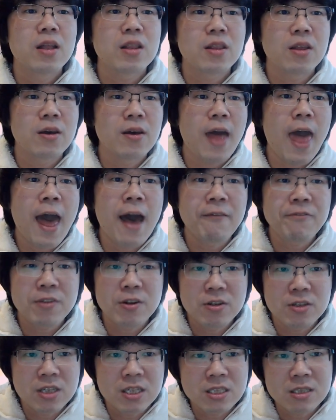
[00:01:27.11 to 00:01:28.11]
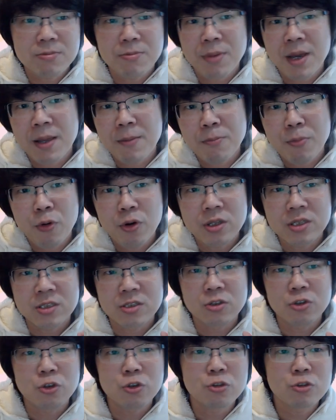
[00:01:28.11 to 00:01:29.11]
The, after this, main point is
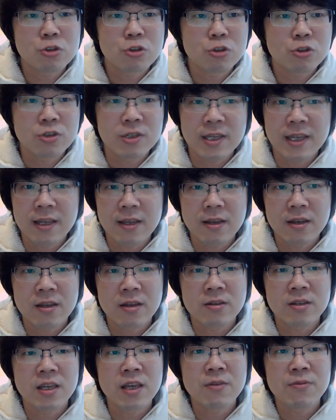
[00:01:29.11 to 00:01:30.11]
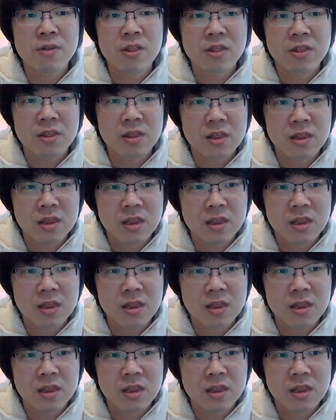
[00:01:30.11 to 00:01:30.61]
that you should uh, even